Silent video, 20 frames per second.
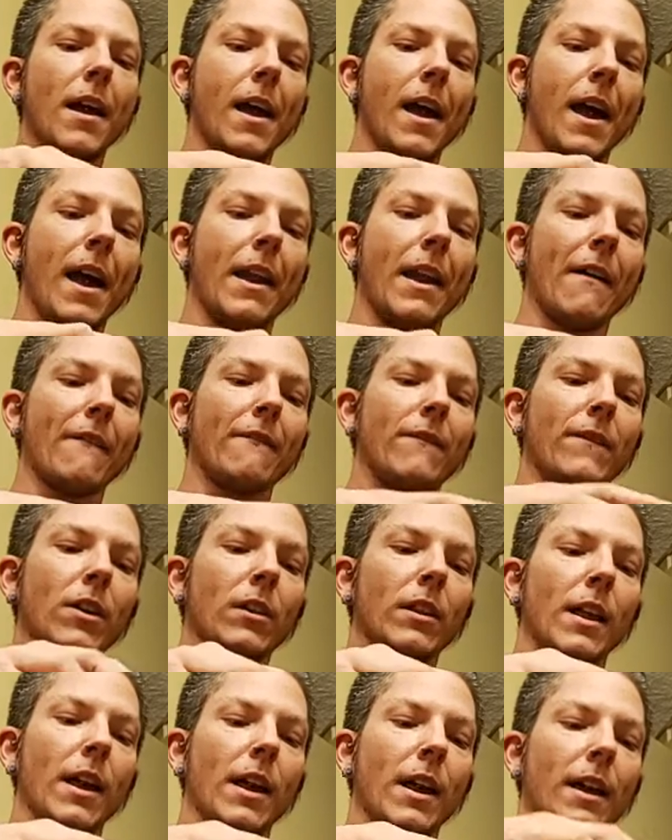And I feel
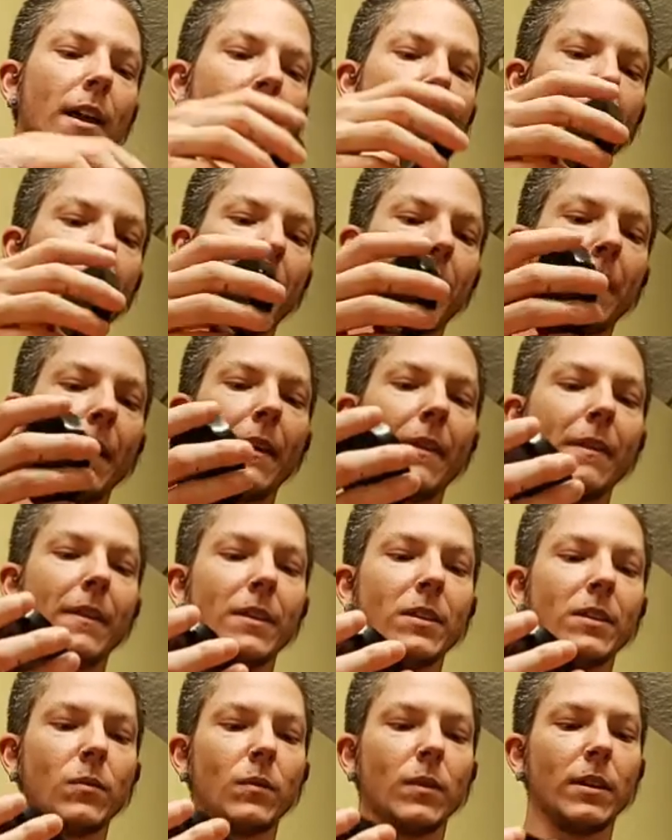like
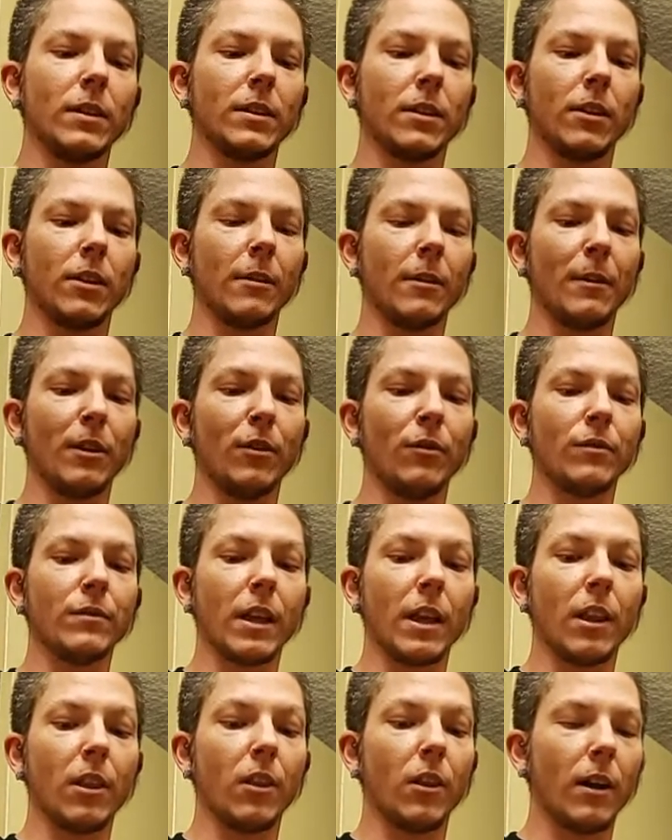this one is going to be used
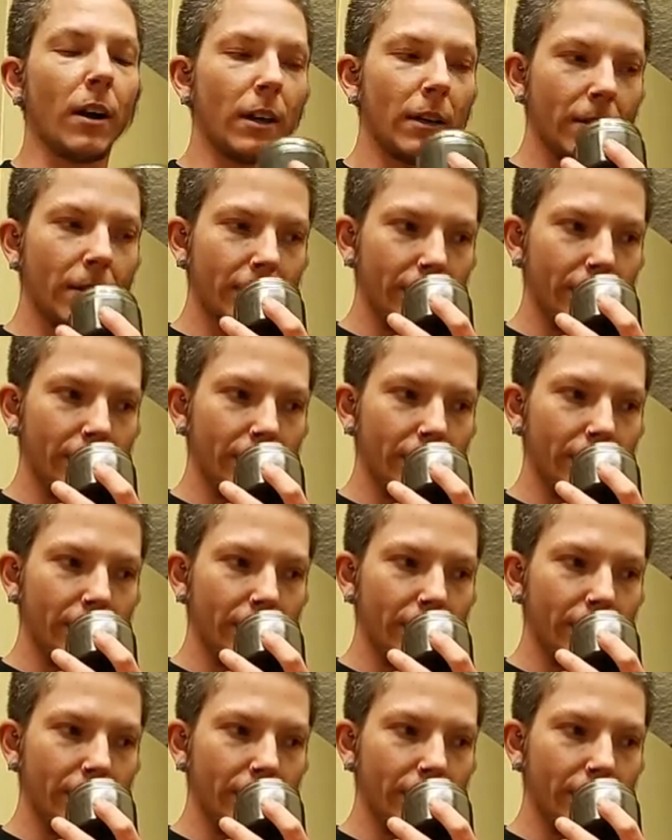a lot.